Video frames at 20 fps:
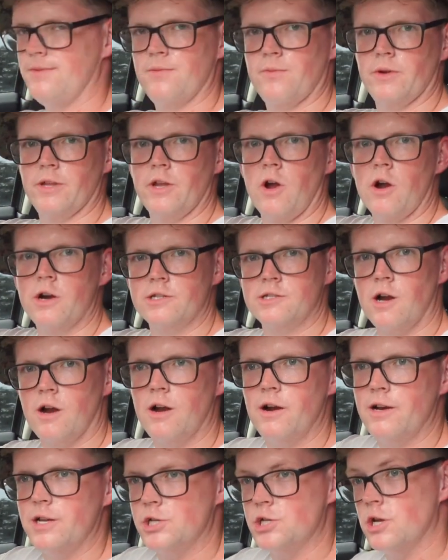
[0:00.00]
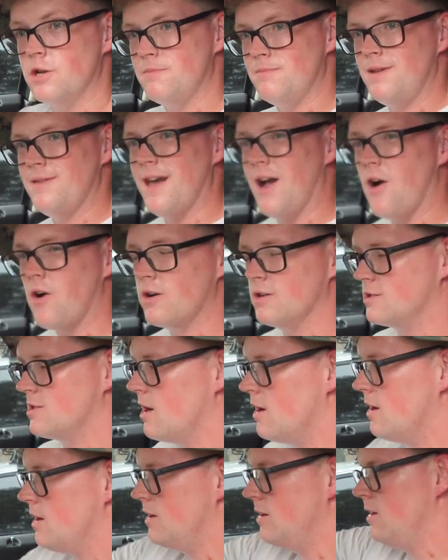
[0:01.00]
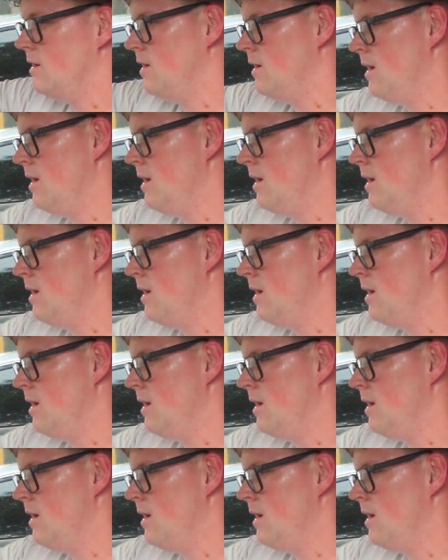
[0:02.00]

Really hard to turn. It shouldn't be that hard to turn.